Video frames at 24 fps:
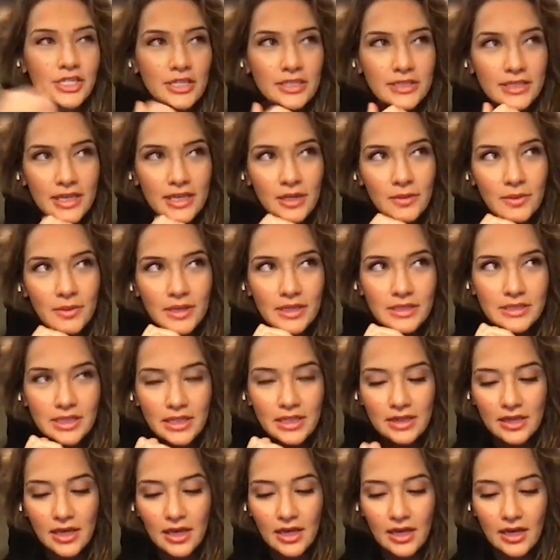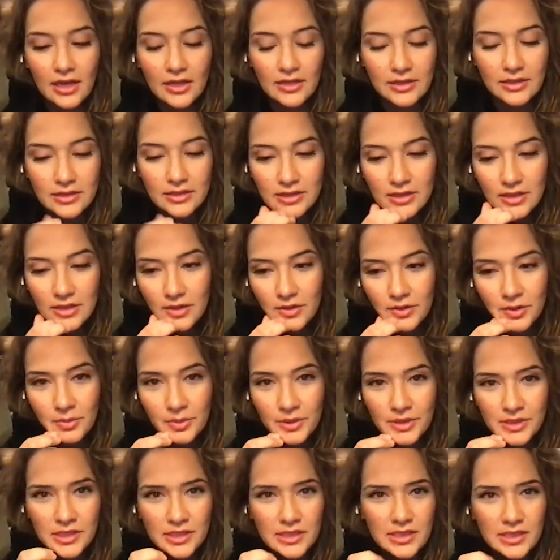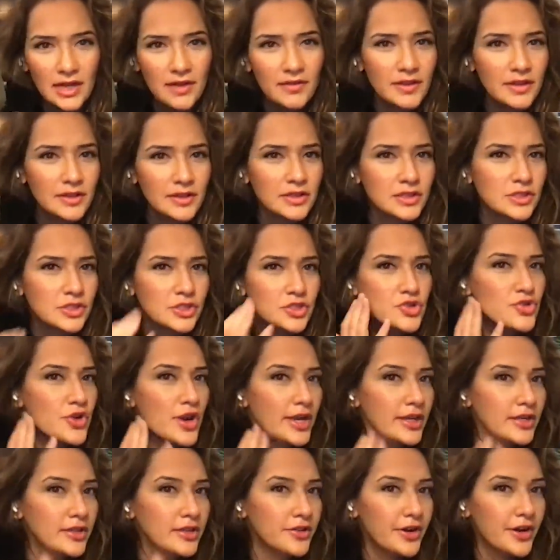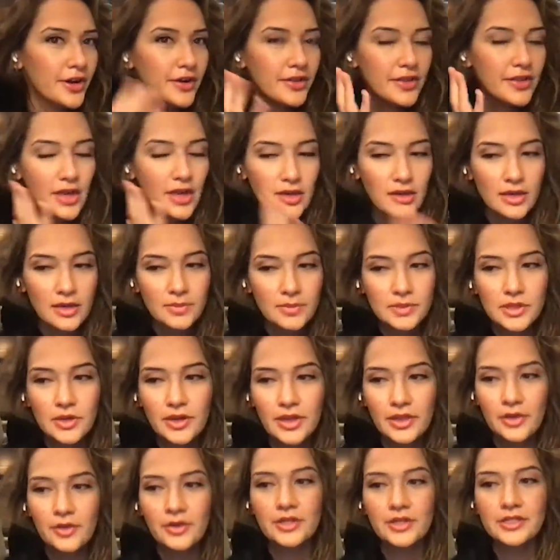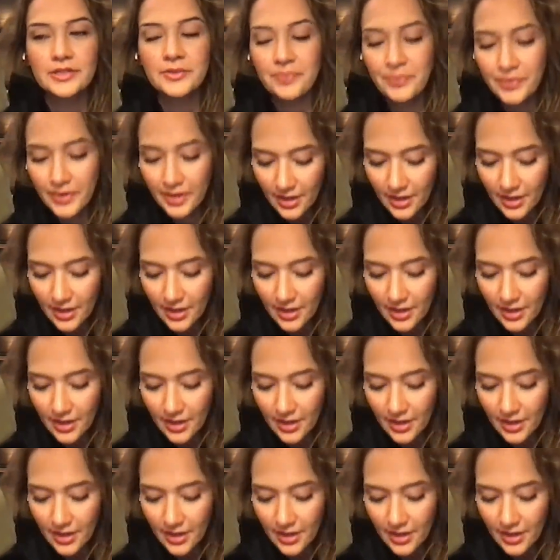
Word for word: shut down because I thought to own a business, I have like this straggler hair that keeps okay, there it is.